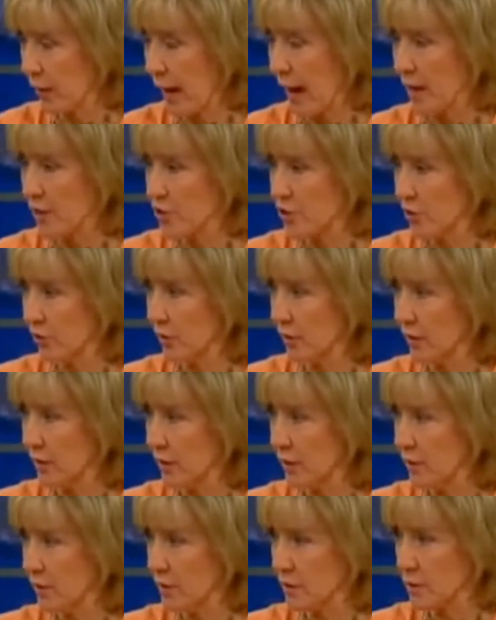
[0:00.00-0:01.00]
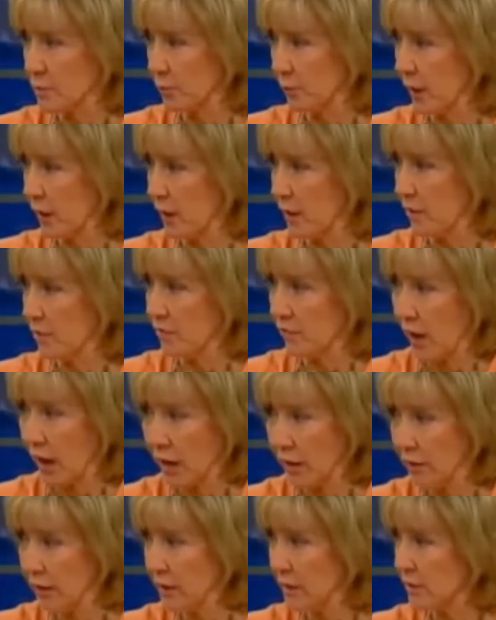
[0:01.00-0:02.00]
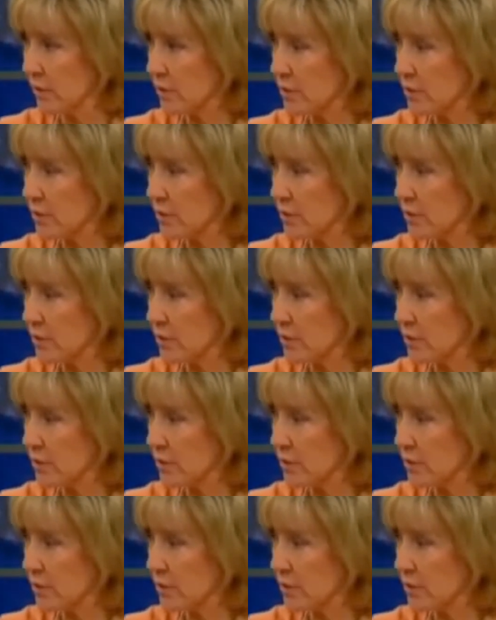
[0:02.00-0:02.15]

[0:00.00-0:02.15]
actually displayed violent,